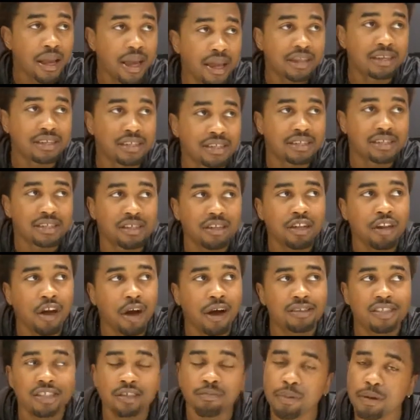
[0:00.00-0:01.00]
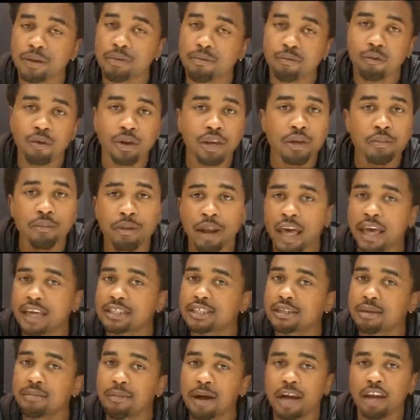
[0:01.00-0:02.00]
And it's just, you know, I've just been really
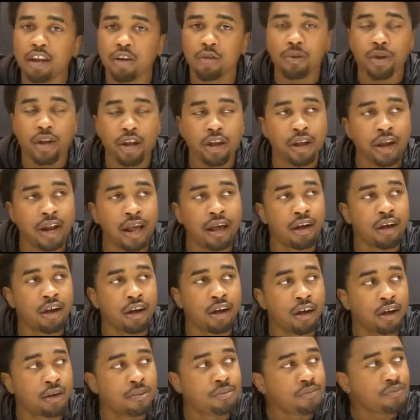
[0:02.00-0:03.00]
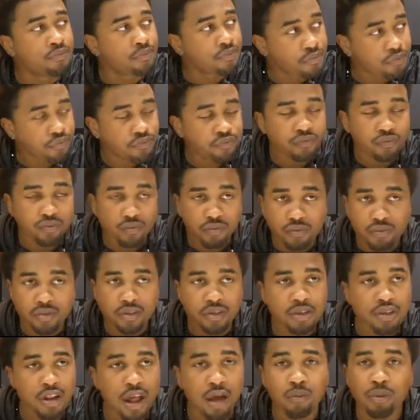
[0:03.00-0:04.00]
blessed in my career, and I um,
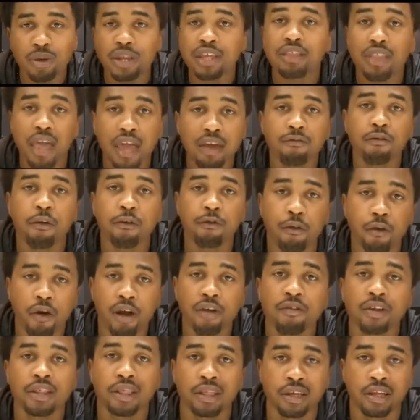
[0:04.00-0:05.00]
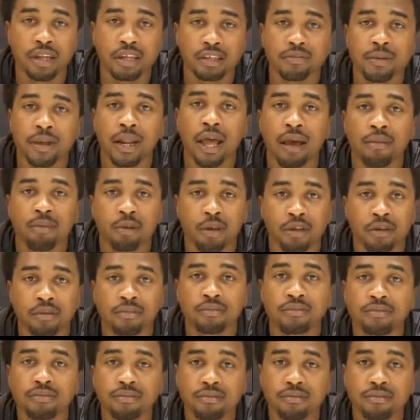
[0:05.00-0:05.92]
and I'm really thankful for everything that's been happening.